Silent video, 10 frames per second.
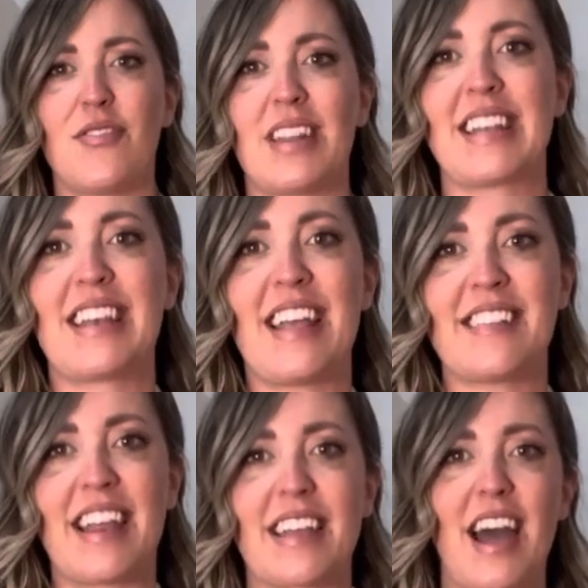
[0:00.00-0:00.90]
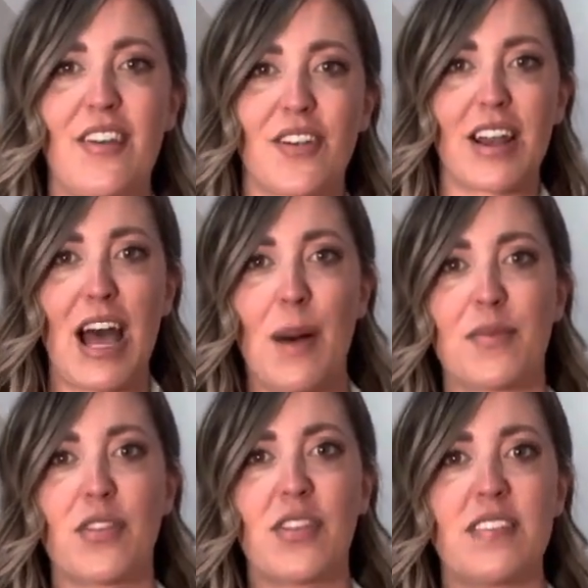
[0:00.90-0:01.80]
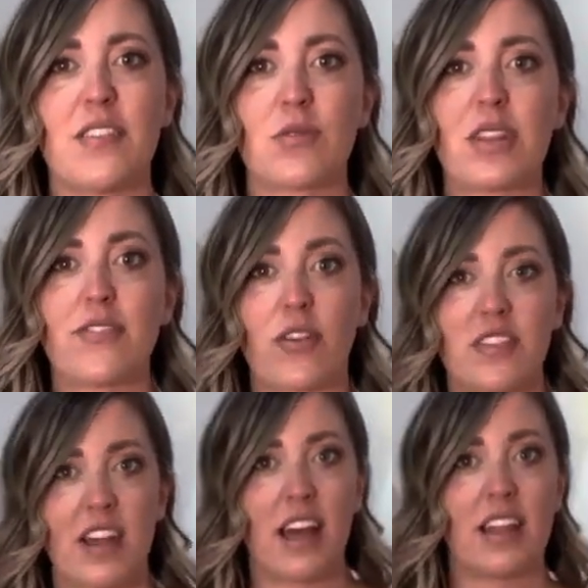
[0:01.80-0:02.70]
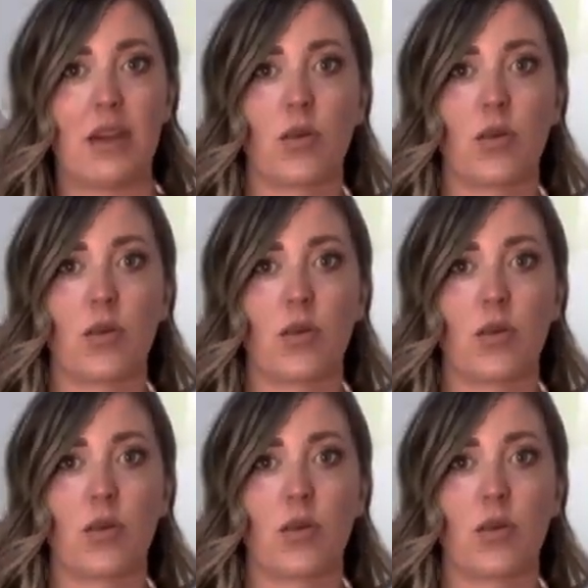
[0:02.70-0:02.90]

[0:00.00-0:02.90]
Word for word: feeling nice and covered up. So this is really versatile. It